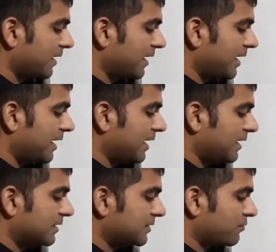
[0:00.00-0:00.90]
A
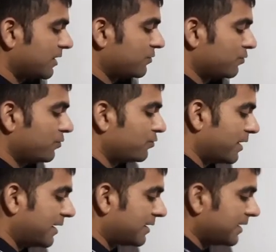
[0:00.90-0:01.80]
is equal to
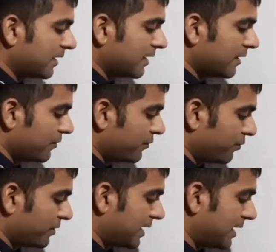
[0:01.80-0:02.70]
22.
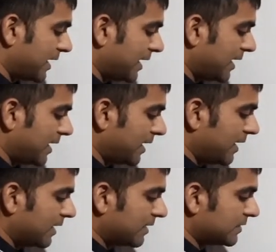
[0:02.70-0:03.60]
Take a
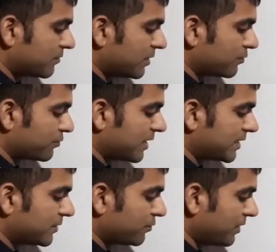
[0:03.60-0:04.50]
is equal to
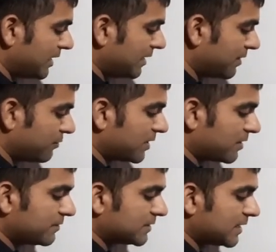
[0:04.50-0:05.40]
22. 11 will
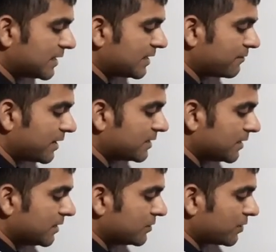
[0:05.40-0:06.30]
come this side and divide.
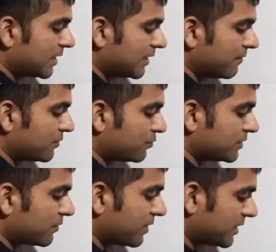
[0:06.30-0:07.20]
So 11 2s
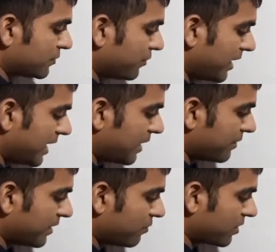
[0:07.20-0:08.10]
are 22. A we
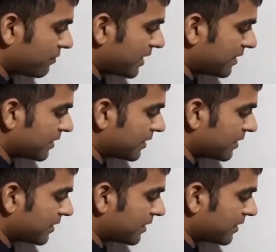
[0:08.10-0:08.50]
got what?